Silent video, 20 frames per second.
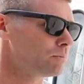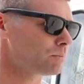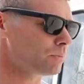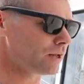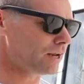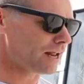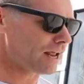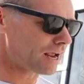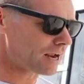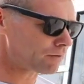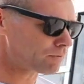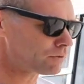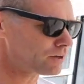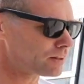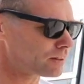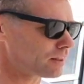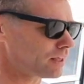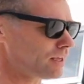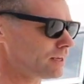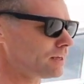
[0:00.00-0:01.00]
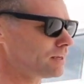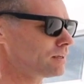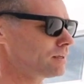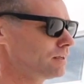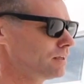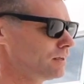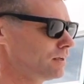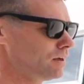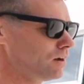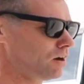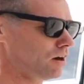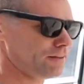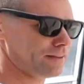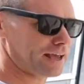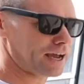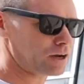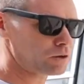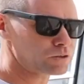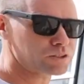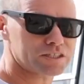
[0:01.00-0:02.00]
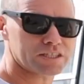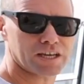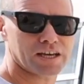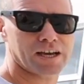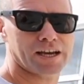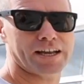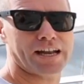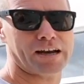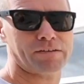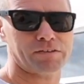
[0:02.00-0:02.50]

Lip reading: but everything on the outside,